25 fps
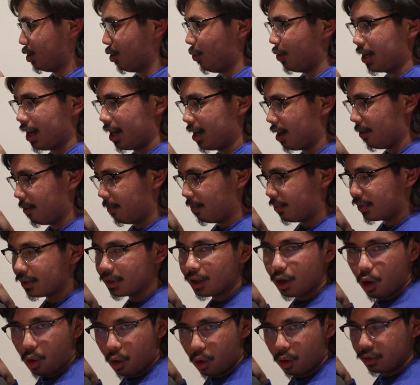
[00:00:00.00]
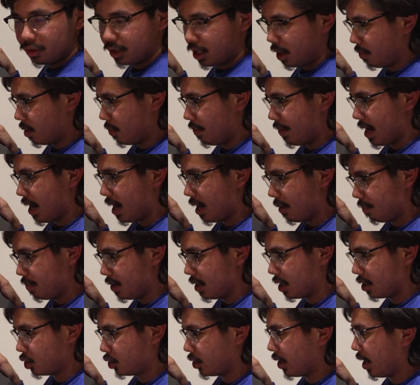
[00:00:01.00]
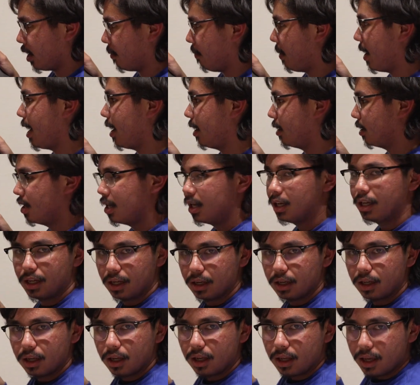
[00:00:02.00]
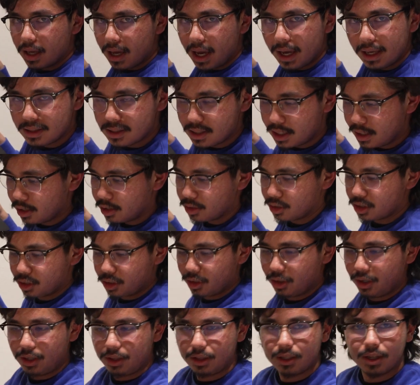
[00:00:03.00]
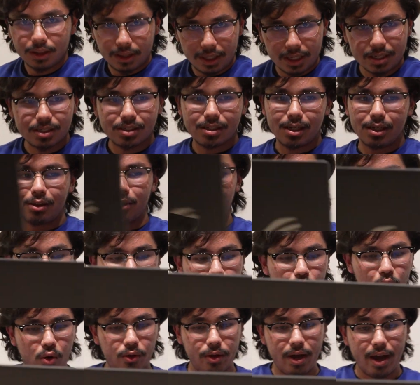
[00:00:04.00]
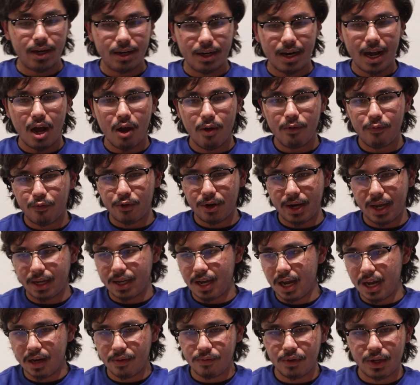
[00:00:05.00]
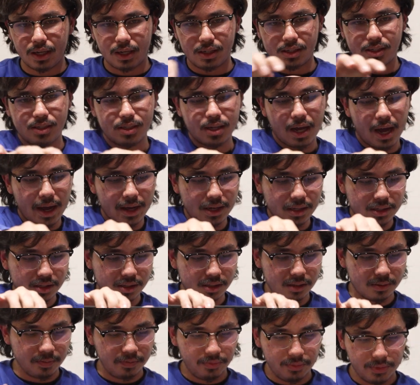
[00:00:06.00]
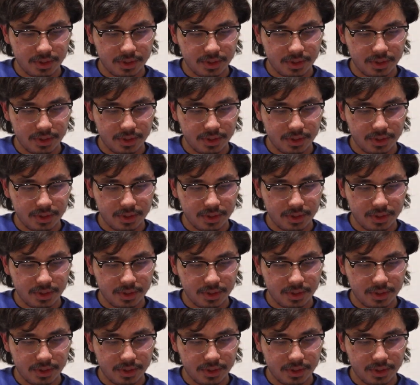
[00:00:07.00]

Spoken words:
So we got a whole number pad, big trackpad, 18-inch screen. This thing looks cool. And now for like kind of like a size